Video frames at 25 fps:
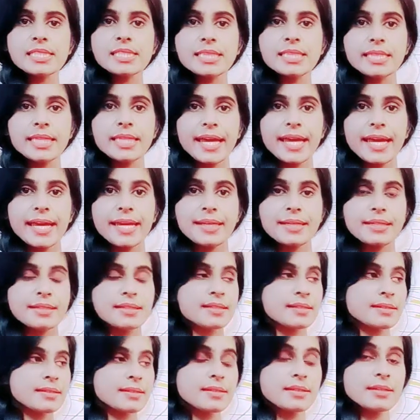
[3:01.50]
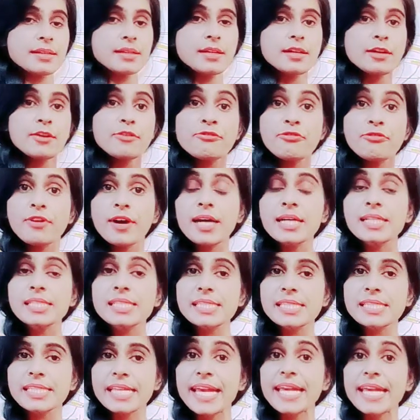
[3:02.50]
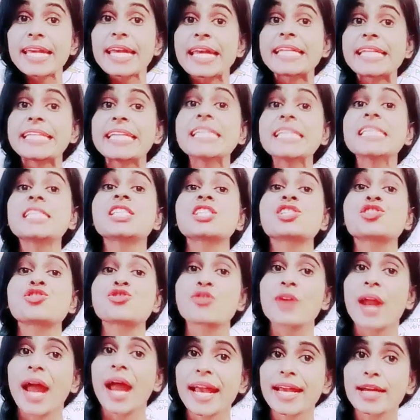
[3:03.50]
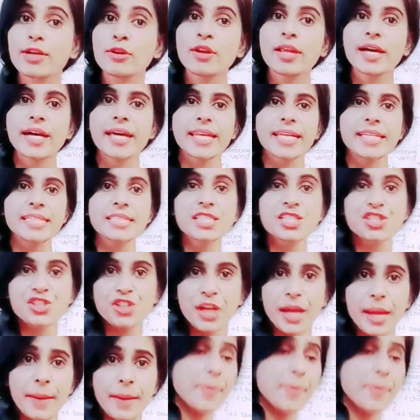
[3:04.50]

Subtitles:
thing, it is triangular in shape.